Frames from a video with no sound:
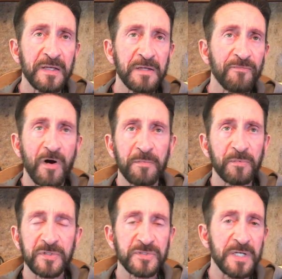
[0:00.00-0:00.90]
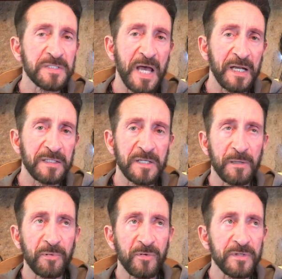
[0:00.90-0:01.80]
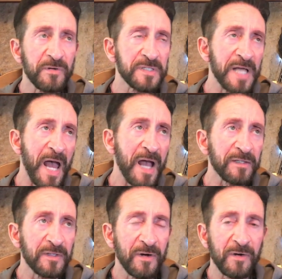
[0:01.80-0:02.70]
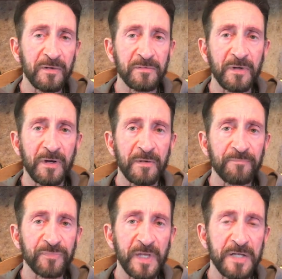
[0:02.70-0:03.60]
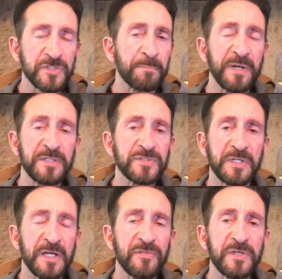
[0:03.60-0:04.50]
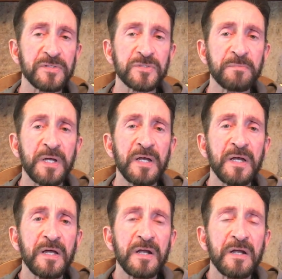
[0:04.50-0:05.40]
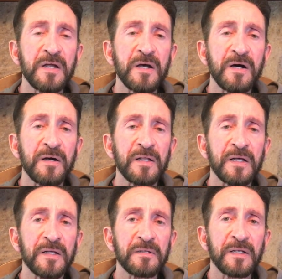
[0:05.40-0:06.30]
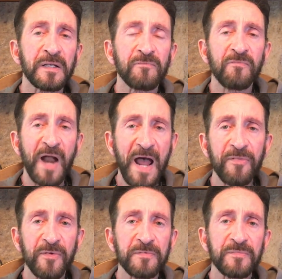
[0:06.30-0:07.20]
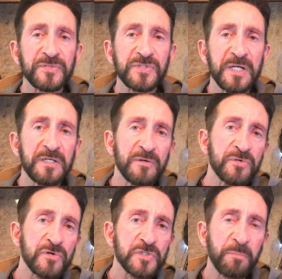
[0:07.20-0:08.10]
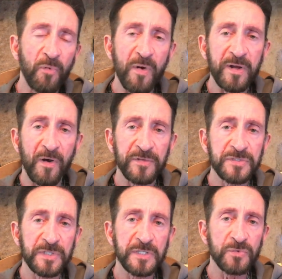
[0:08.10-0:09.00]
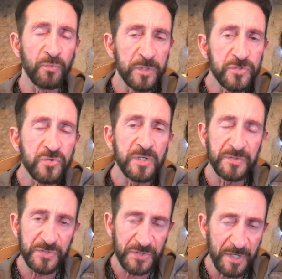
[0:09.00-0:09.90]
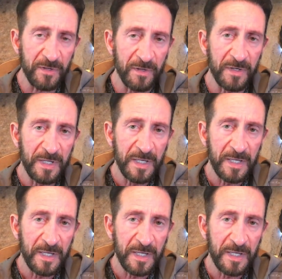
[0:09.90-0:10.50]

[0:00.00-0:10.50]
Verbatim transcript: involvement with the Satanic Temple or don't attack their um, escapades in atheism. Uh, rather, say, you know, you're exploring all these things. Would you consider